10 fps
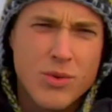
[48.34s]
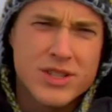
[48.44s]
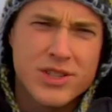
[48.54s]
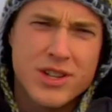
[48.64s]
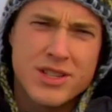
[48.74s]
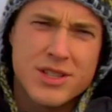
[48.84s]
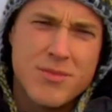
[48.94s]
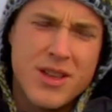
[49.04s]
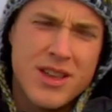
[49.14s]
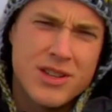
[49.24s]
of Western
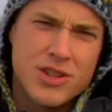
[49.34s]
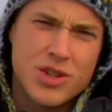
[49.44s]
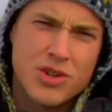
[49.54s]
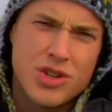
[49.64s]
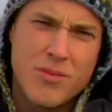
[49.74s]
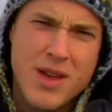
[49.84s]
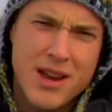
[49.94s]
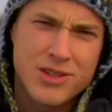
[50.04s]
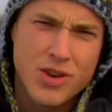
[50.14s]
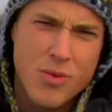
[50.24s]
Hudson Bay in Churchill,
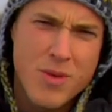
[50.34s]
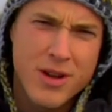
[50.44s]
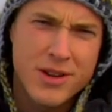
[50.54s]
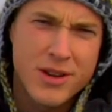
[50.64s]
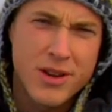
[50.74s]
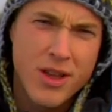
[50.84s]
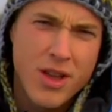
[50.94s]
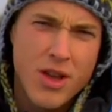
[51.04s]
Manitoba, and